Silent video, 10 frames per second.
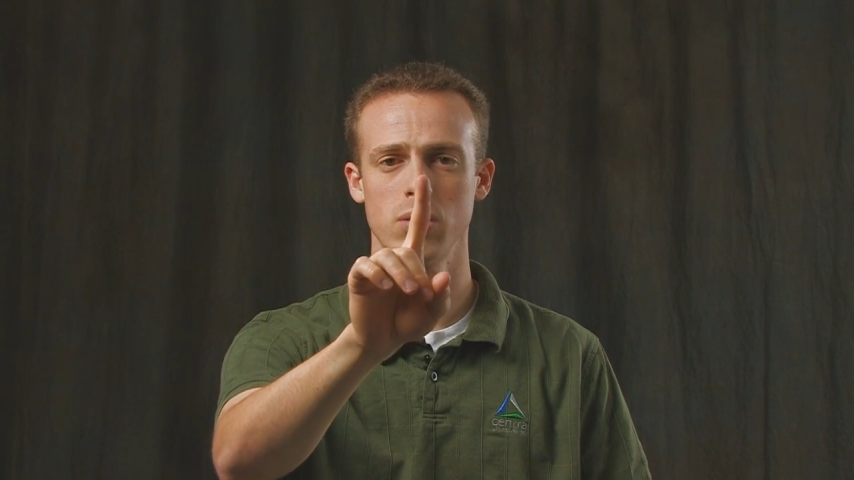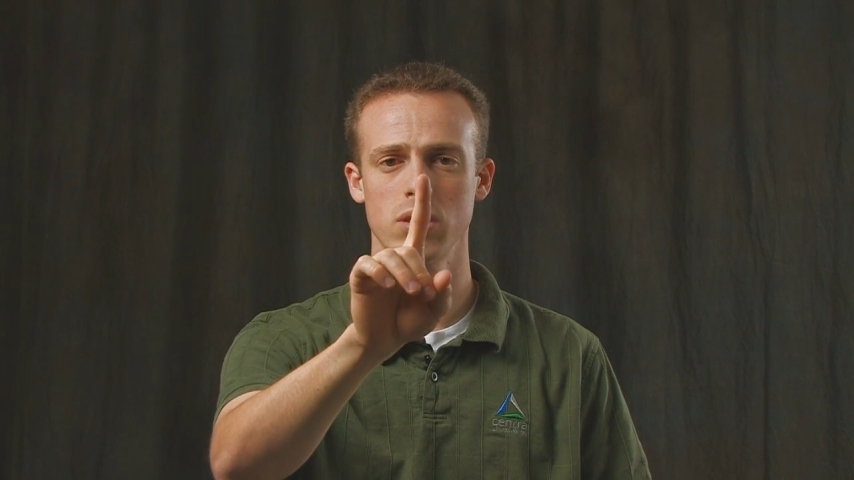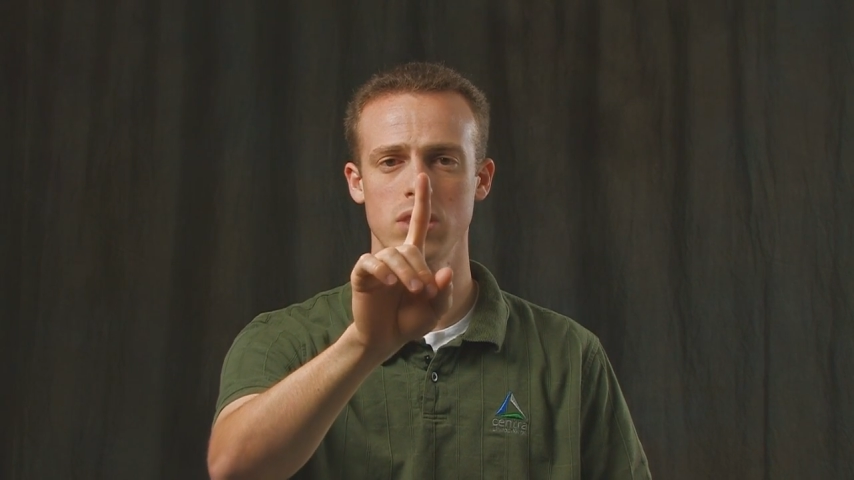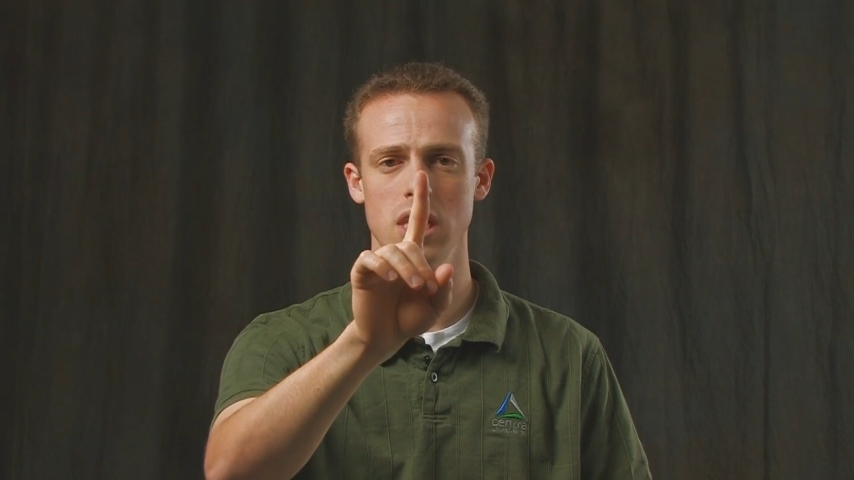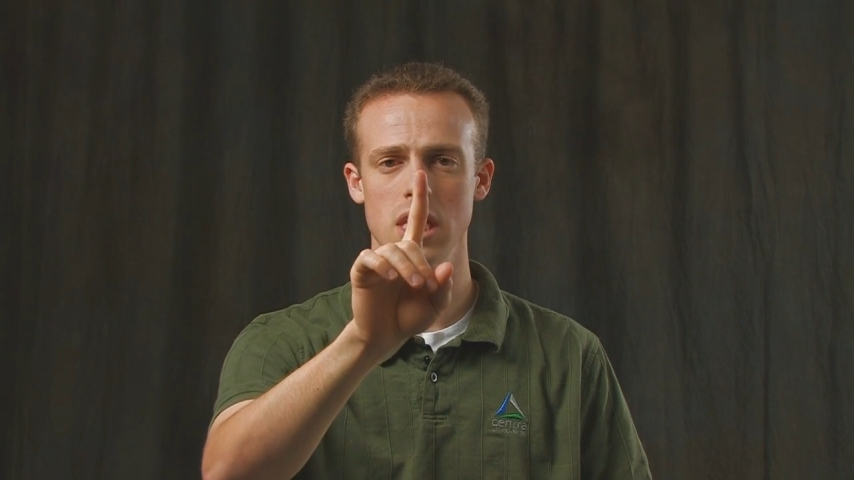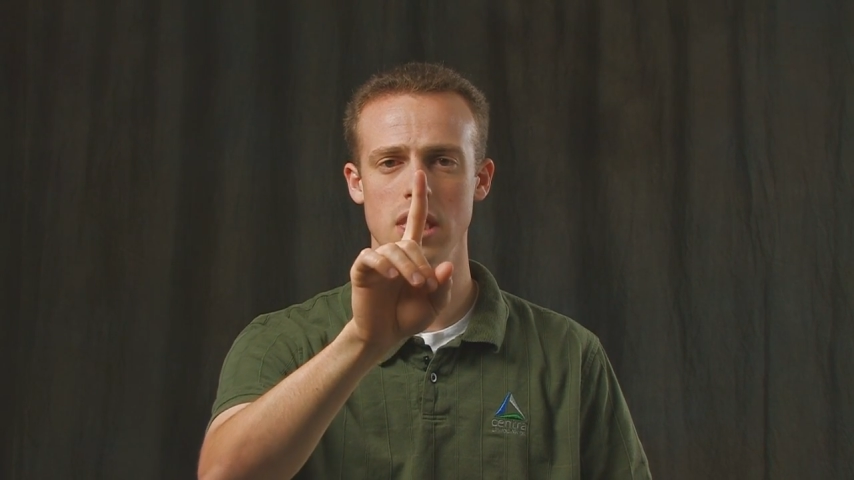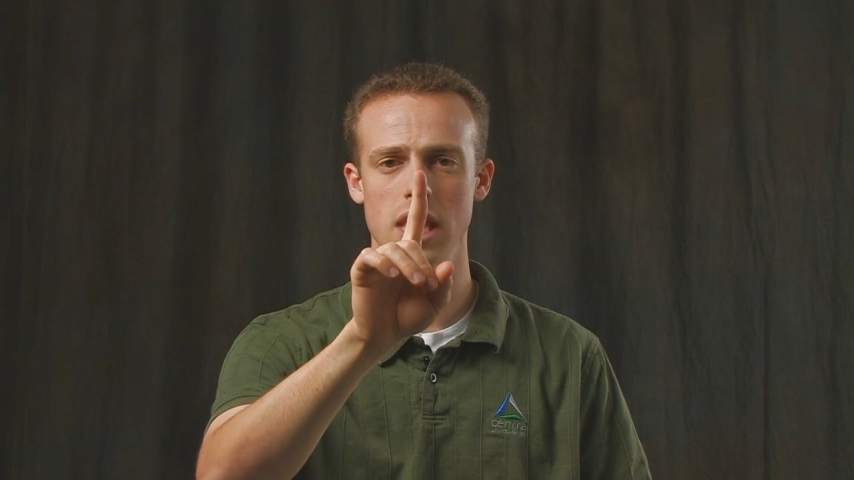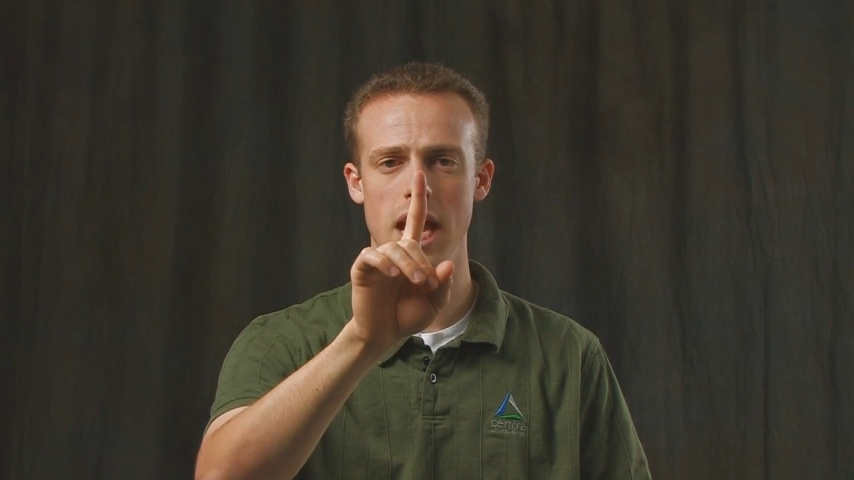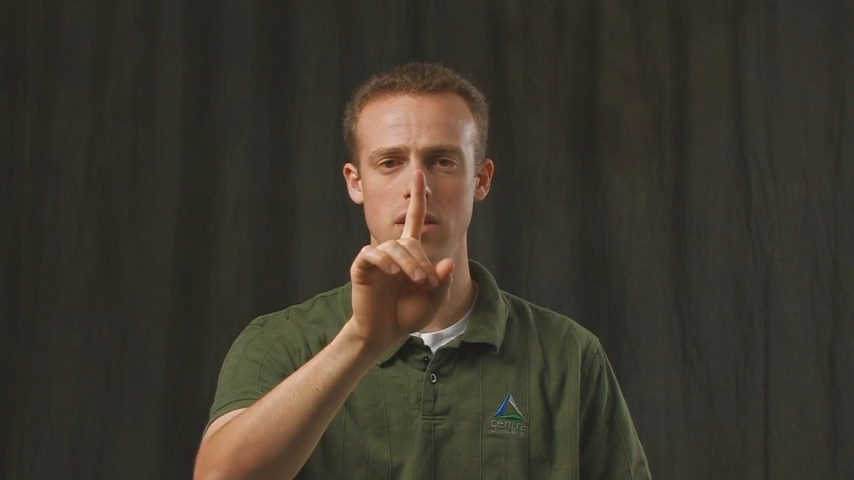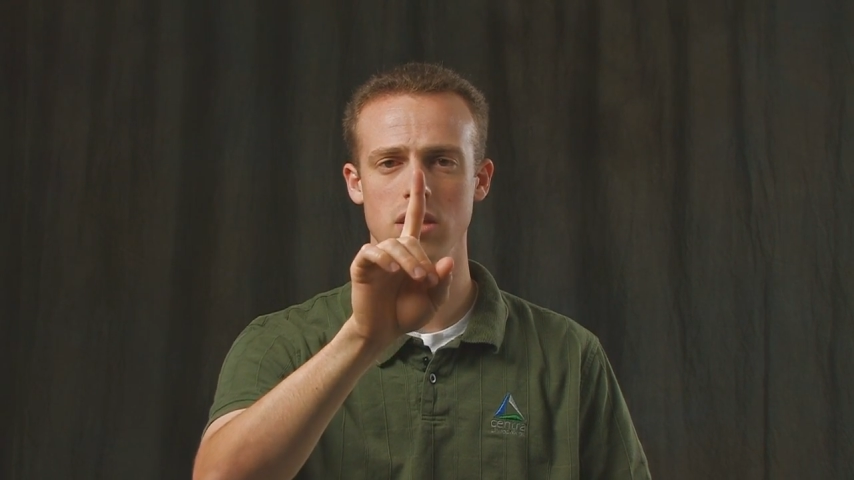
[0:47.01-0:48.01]
you will see that
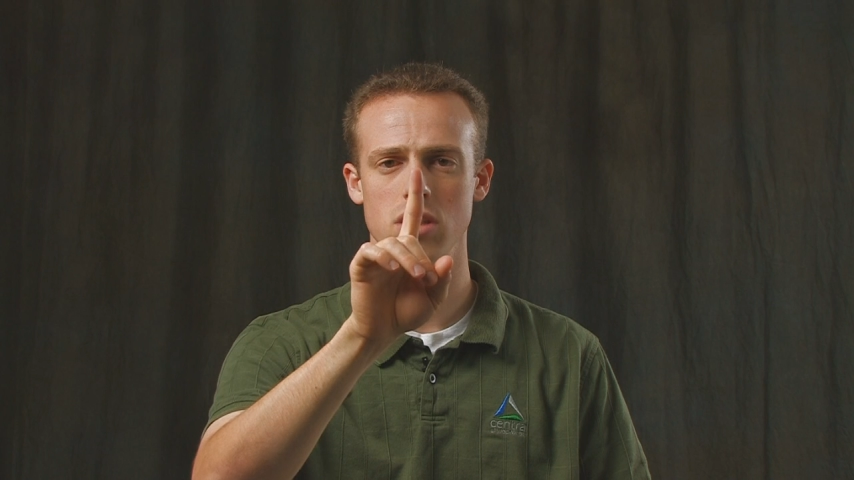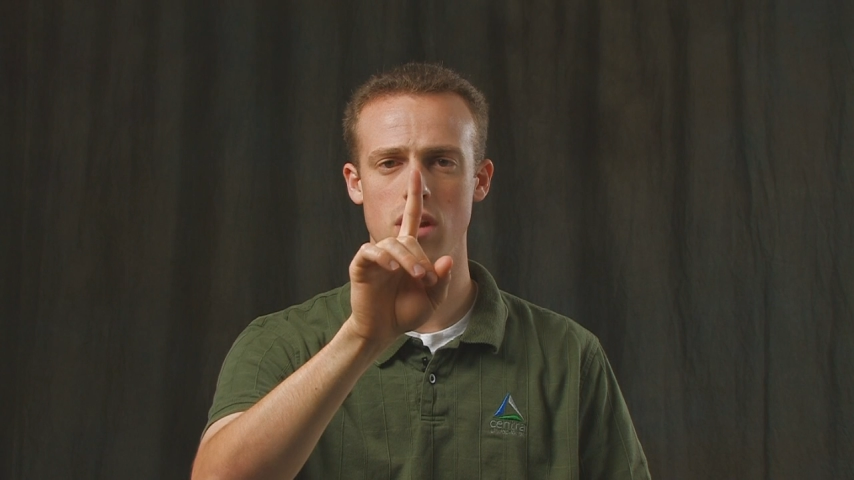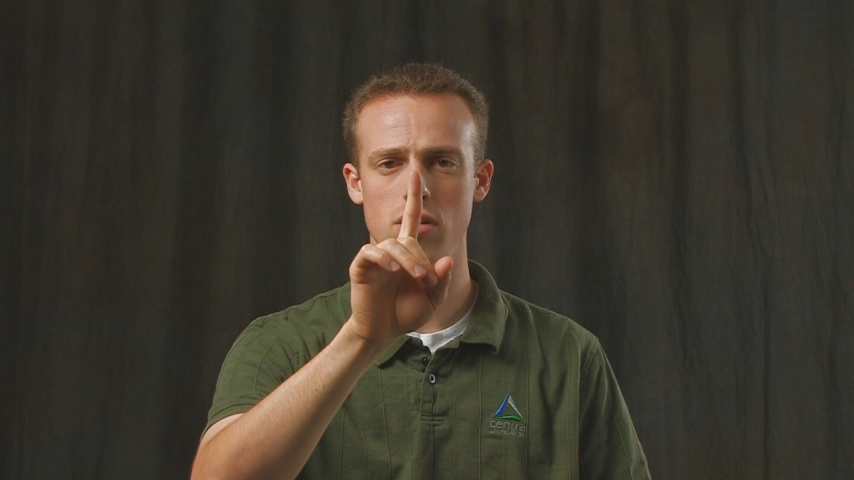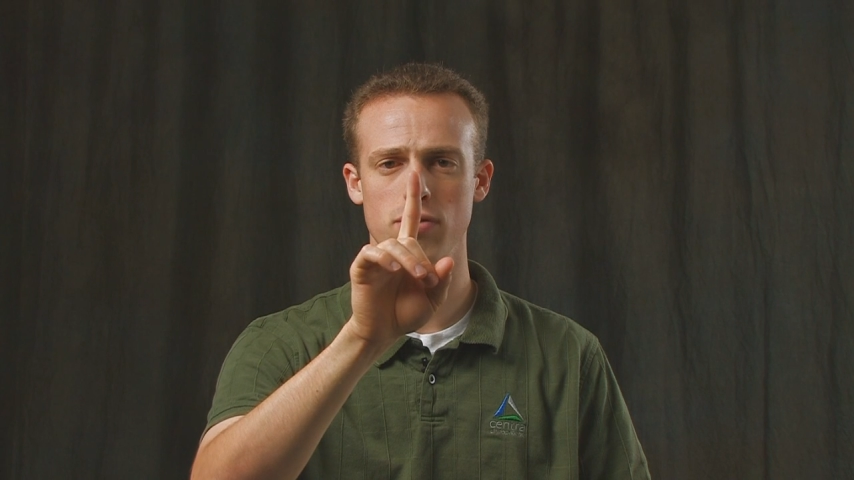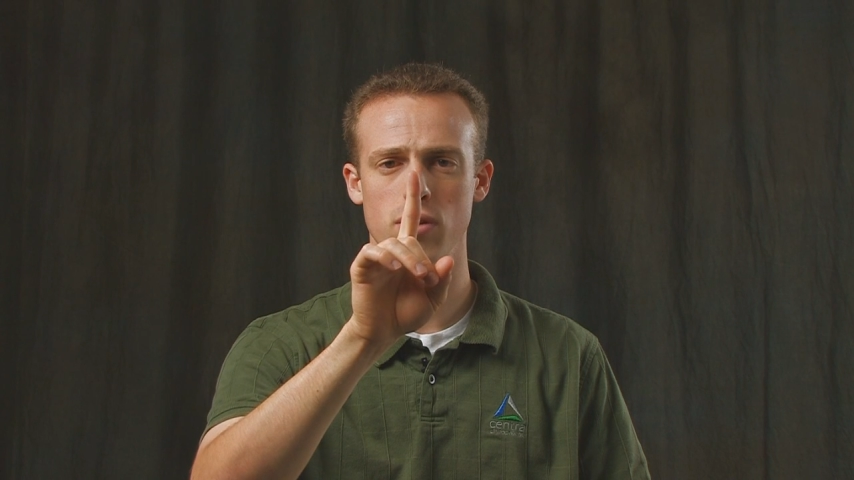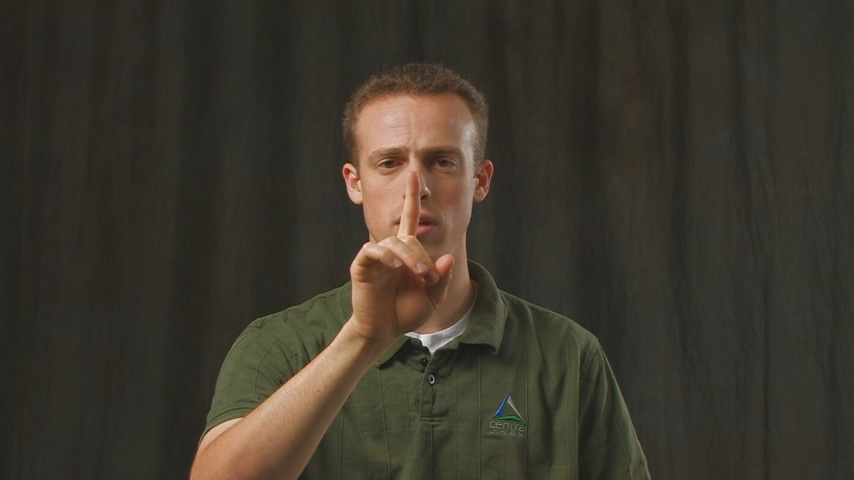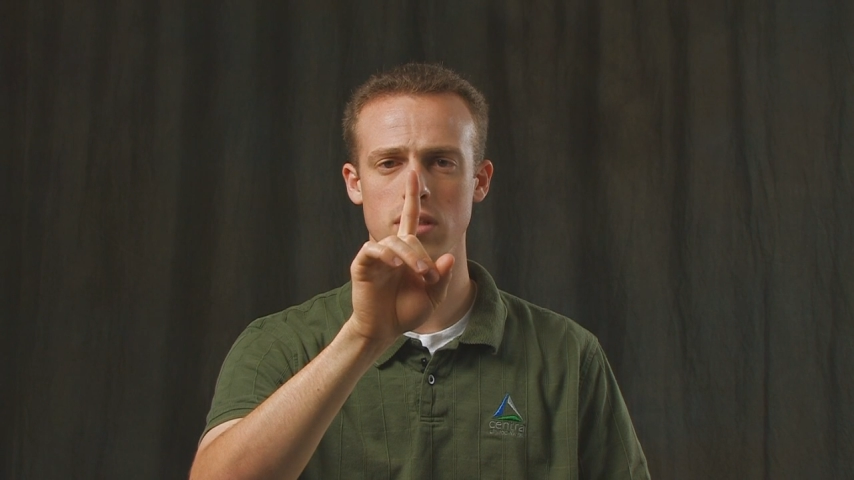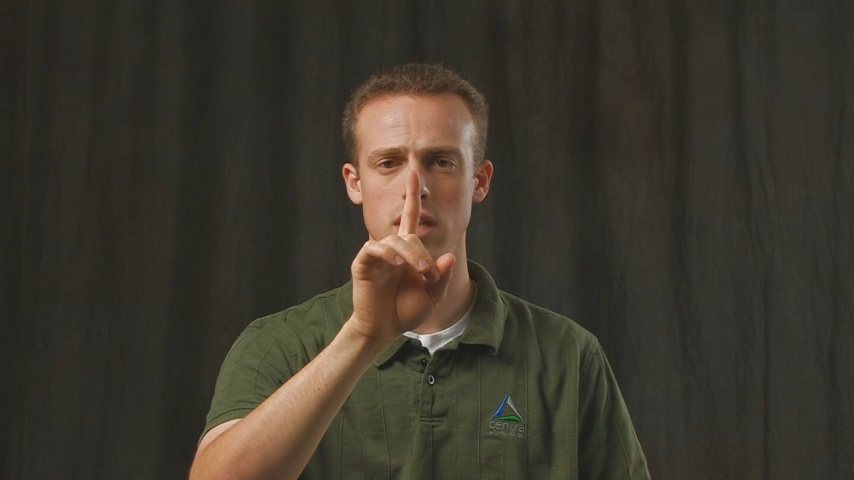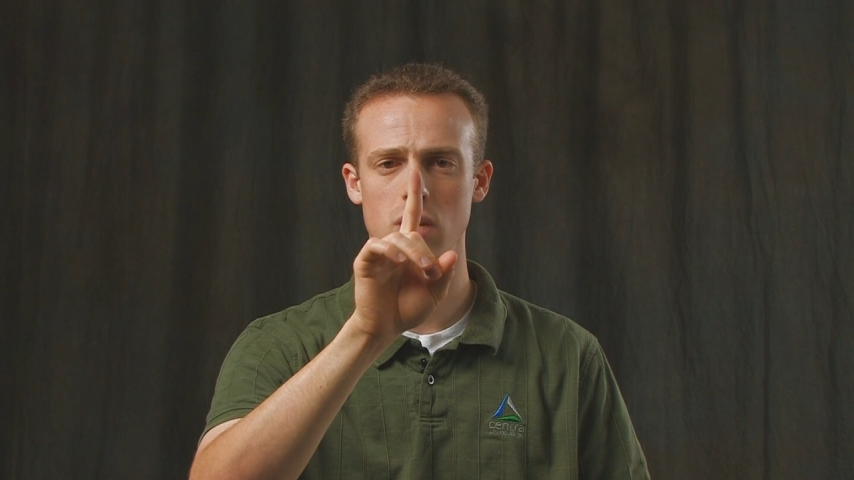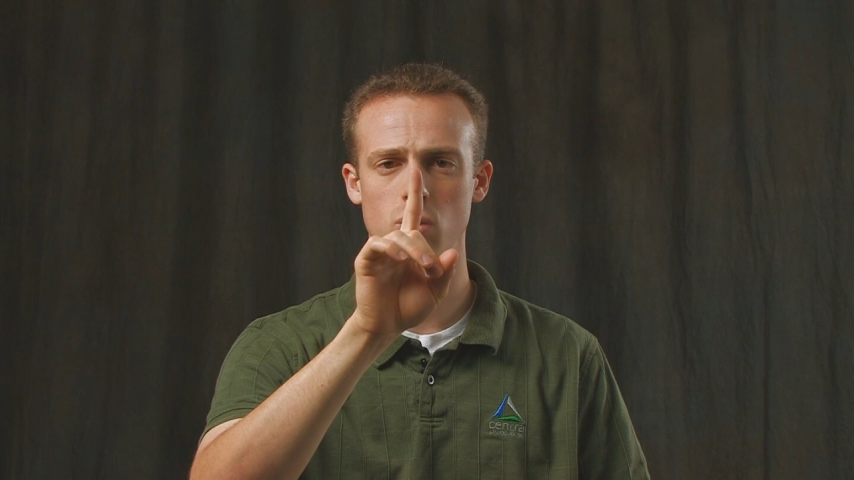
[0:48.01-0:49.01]
they actually start to
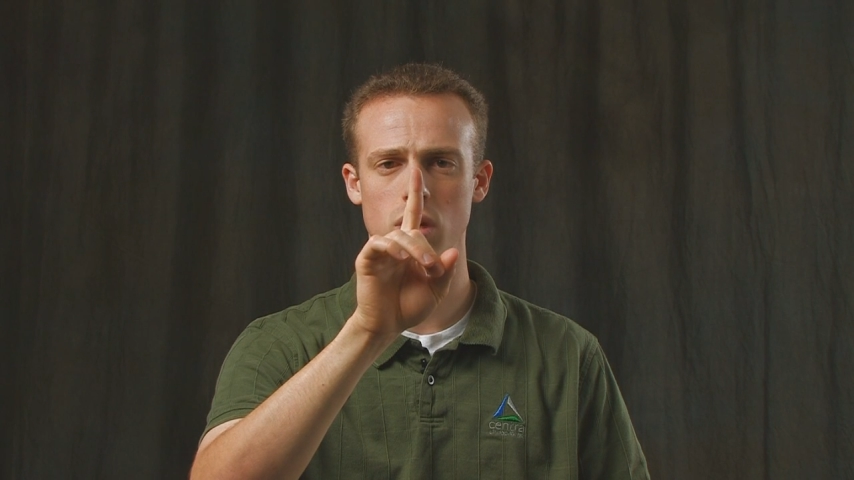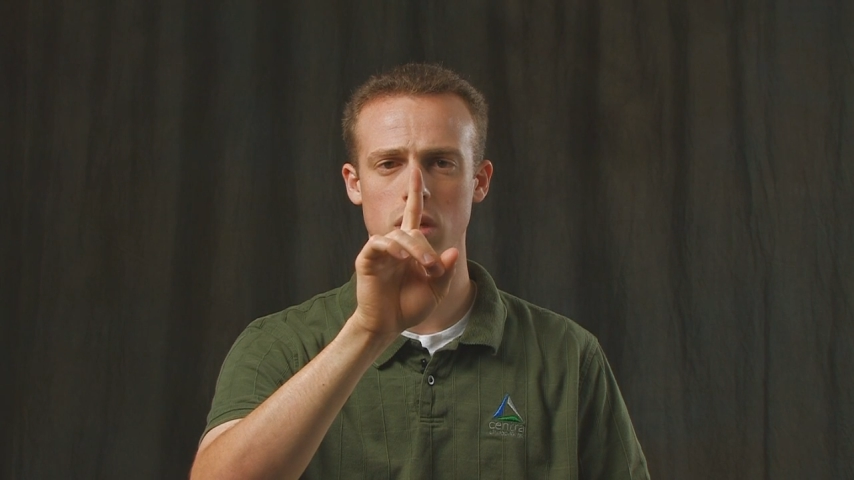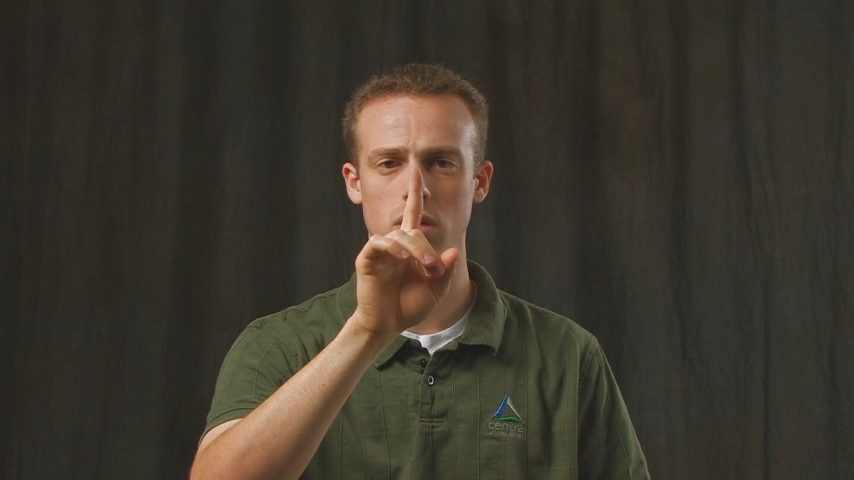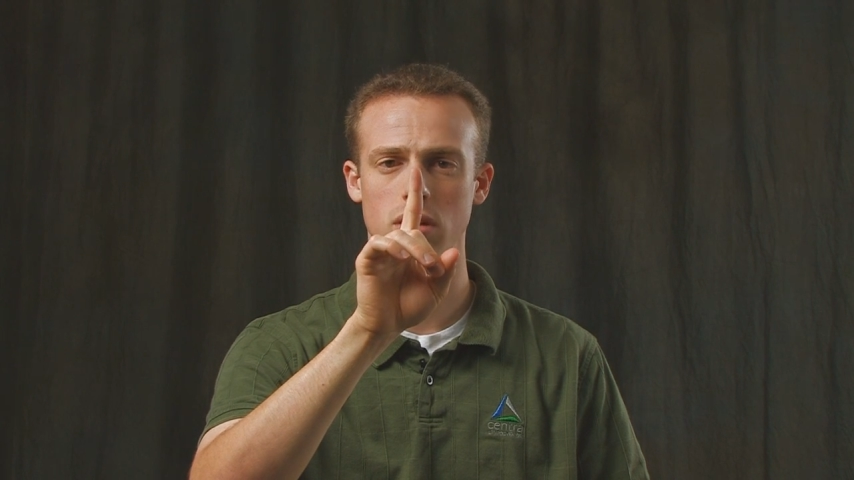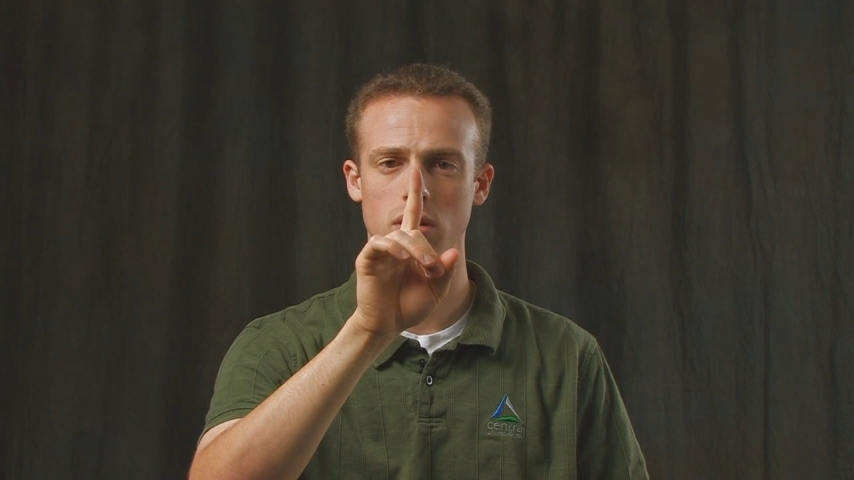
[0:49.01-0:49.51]
focus inward,